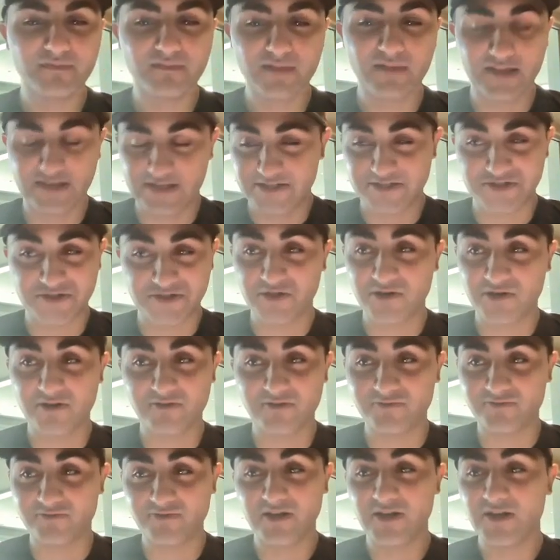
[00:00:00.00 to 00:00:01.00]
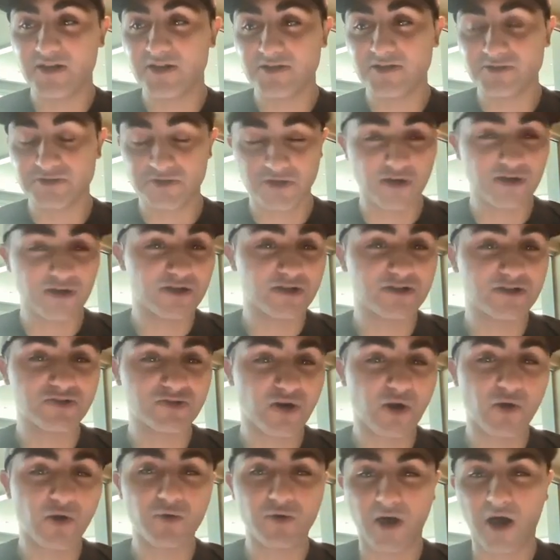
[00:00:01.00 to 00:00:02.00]
Yeah, he should have took
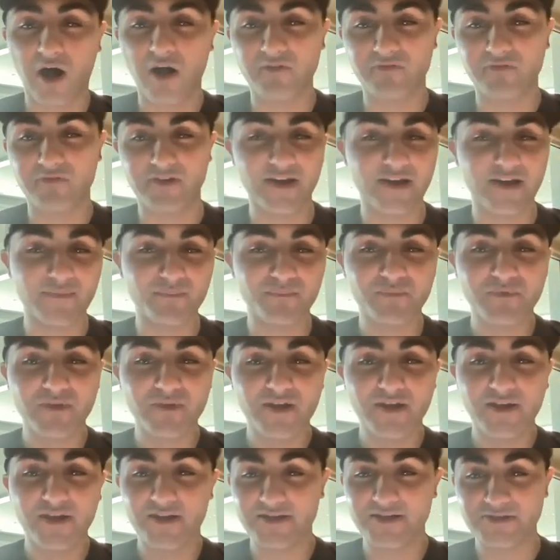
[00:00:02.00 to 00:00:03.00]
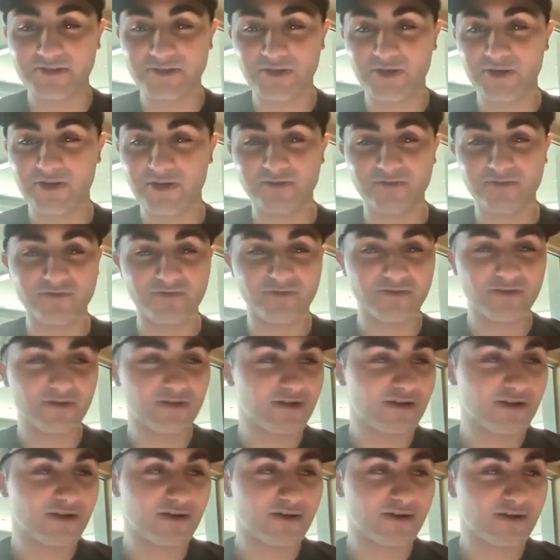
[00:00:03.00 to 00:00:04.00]
Gaudreau golfing. He should have
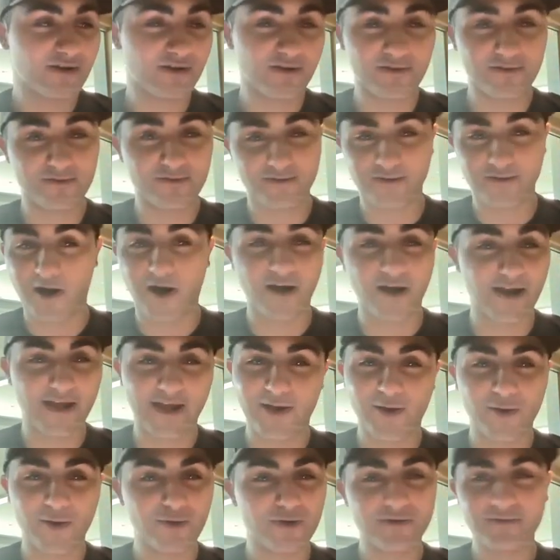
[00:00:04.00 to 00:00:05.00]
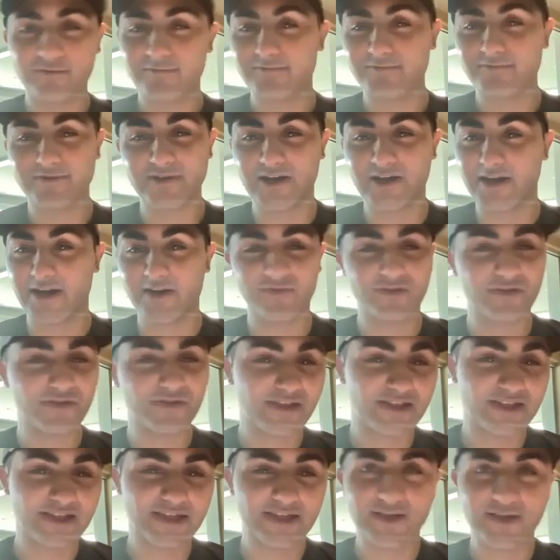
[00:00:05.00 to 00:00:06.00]
gone out, done
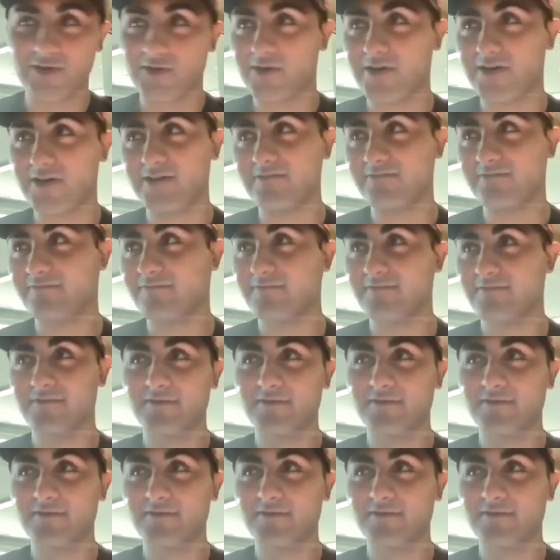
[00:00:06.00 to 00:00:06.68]
everything he could,